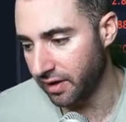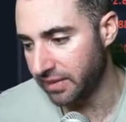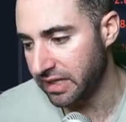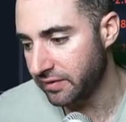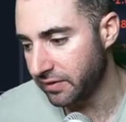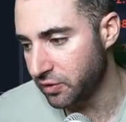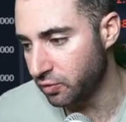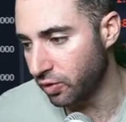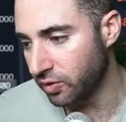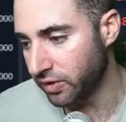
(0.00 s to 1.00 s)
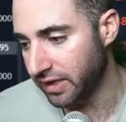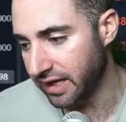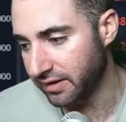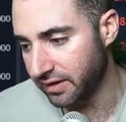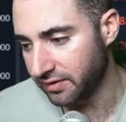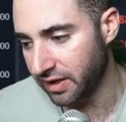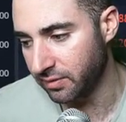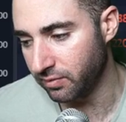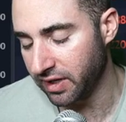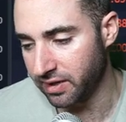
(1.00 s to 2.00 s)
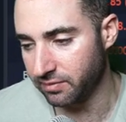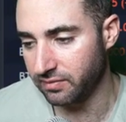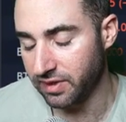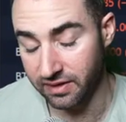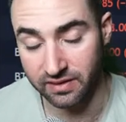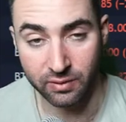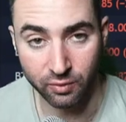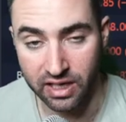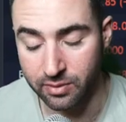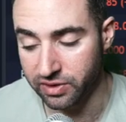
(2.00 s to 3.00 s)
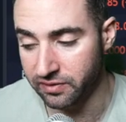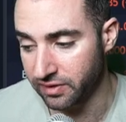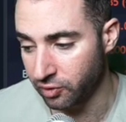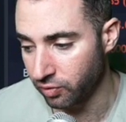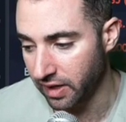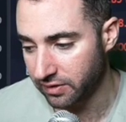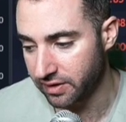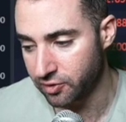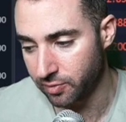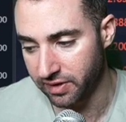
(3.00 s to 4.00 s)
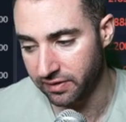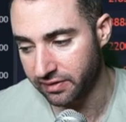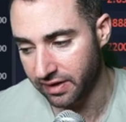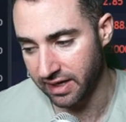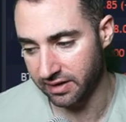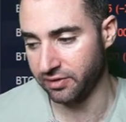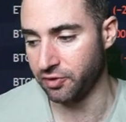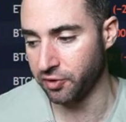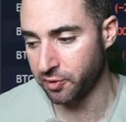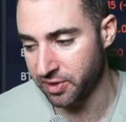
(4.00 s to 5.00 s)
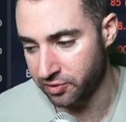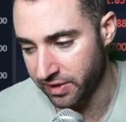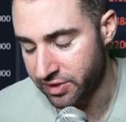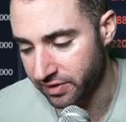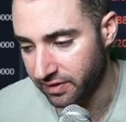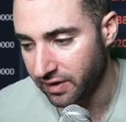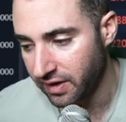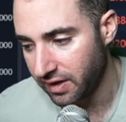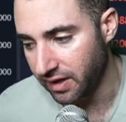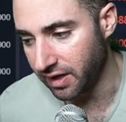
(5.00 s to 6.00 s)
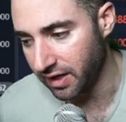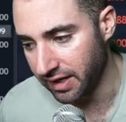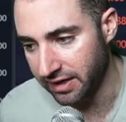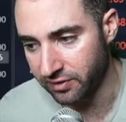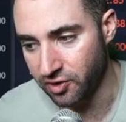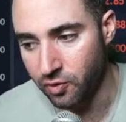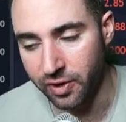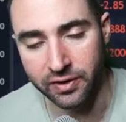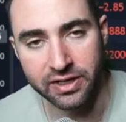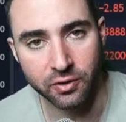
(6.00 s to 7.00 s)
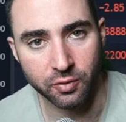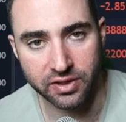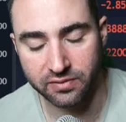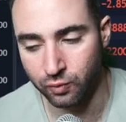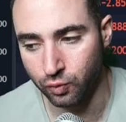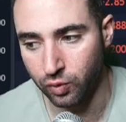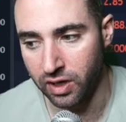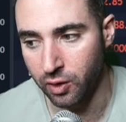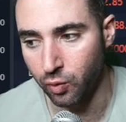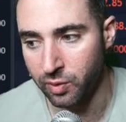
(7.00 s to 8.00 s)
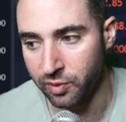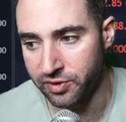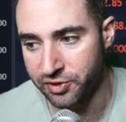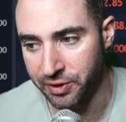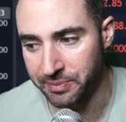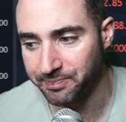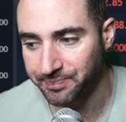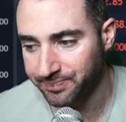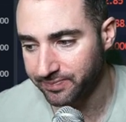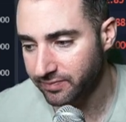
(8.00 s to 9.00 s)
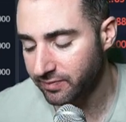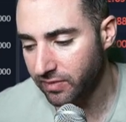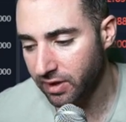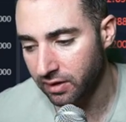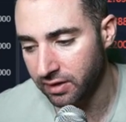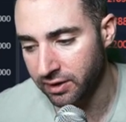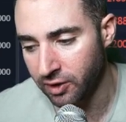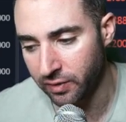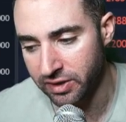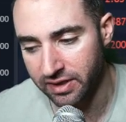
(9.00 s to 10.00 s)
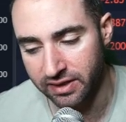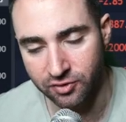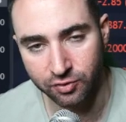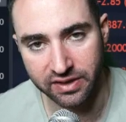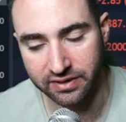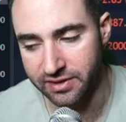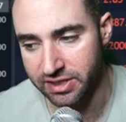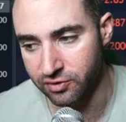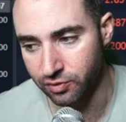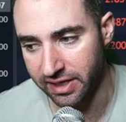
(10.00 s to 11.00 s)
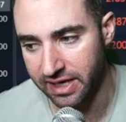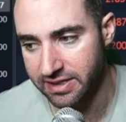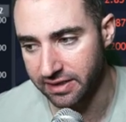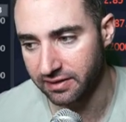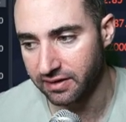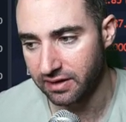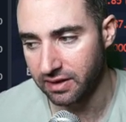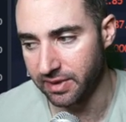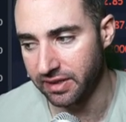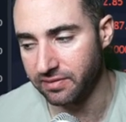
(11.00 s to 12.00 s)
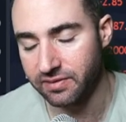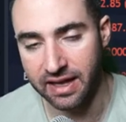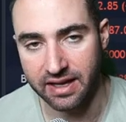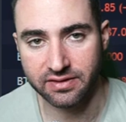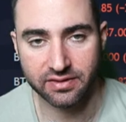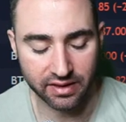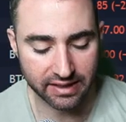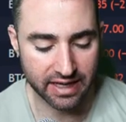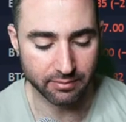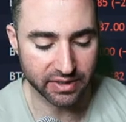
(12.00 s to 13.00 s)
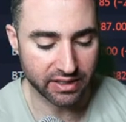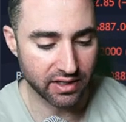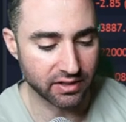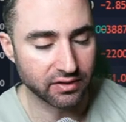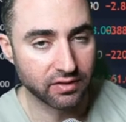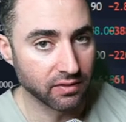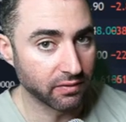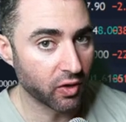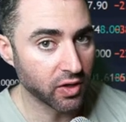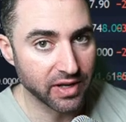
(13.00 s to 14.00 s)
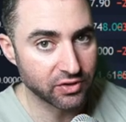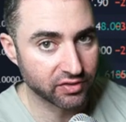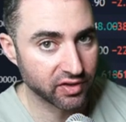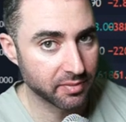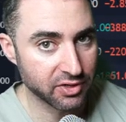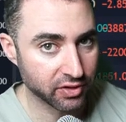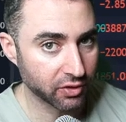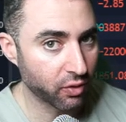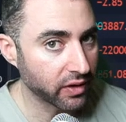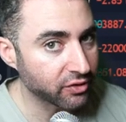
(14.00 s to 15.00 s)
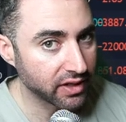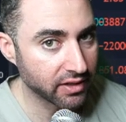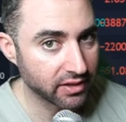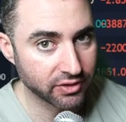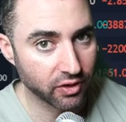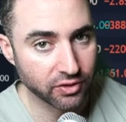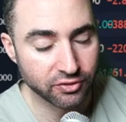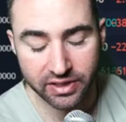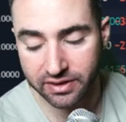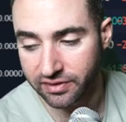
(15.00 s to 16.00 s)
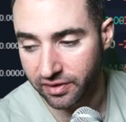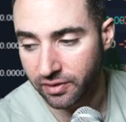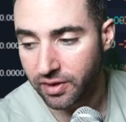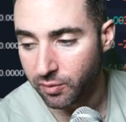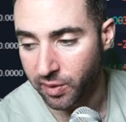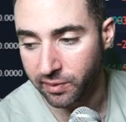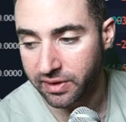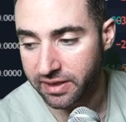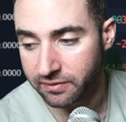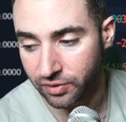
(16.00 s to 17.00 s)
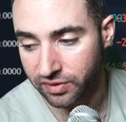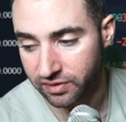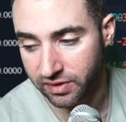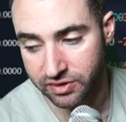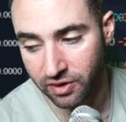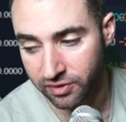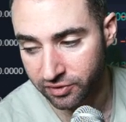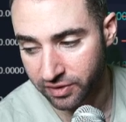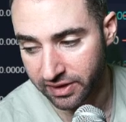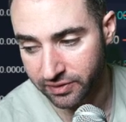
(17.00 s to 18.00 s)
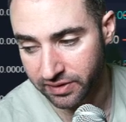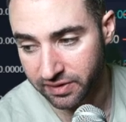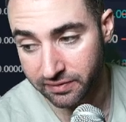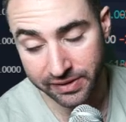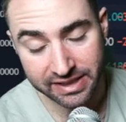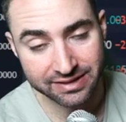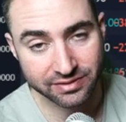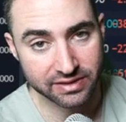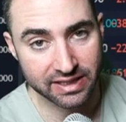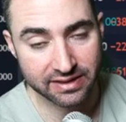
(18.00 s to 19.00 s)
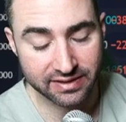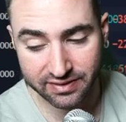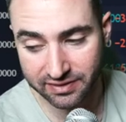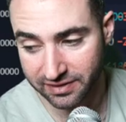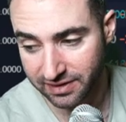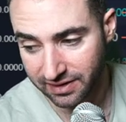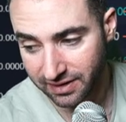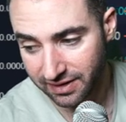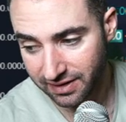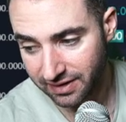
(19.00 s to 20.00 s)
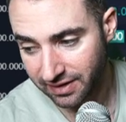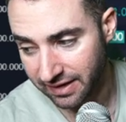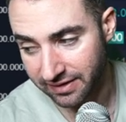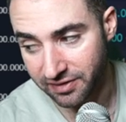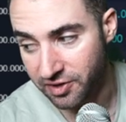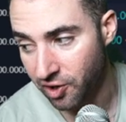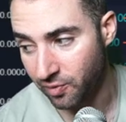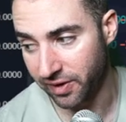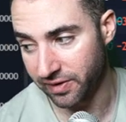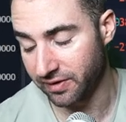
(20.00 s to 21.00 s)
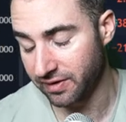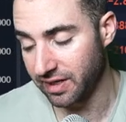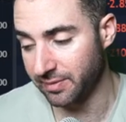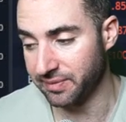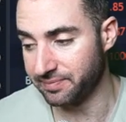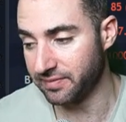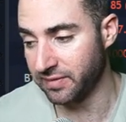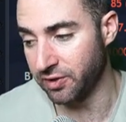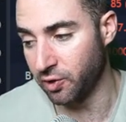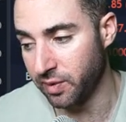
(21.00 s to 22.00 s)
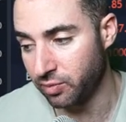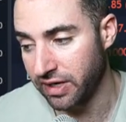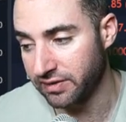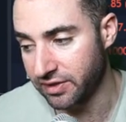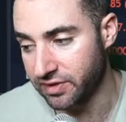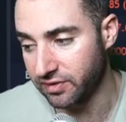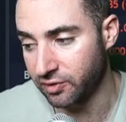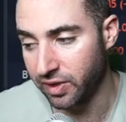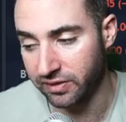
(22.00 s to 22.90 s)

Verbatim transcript: Even if you were looking at this in what I believe is incorrectly interpreting this as, you know, your capitulation, it's nowhere near what we were doing, you know, in 2017, 2018. I mean, that's, again, because the volume metrics is measured in coins traded, not dollars traded. So when you look at it versus the dollars traded, you can see very easily that's, it's nowhere near. I mean, you know, when price action is quite